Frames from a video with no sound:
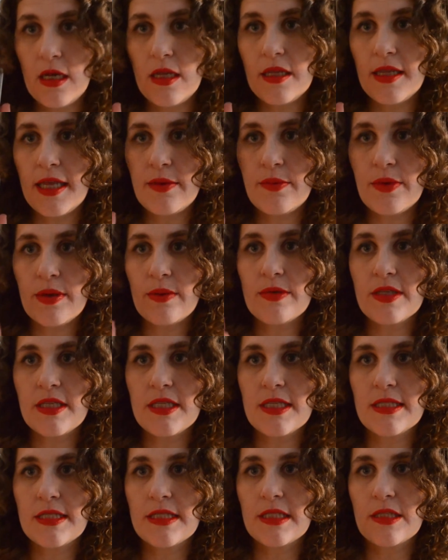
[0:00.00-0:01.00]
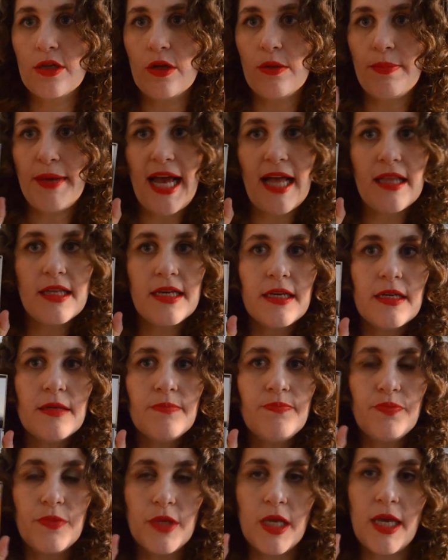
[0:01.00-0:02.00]
they went with this little palette.
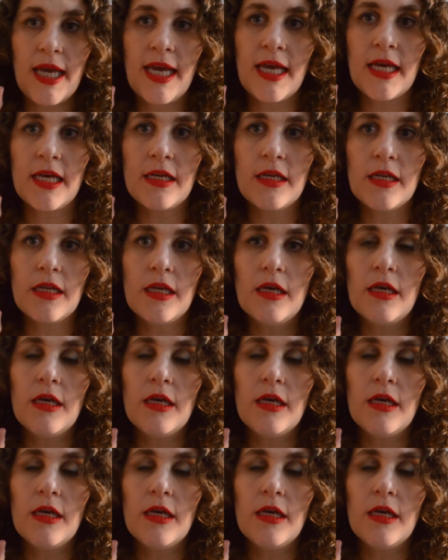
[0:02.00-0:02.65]
And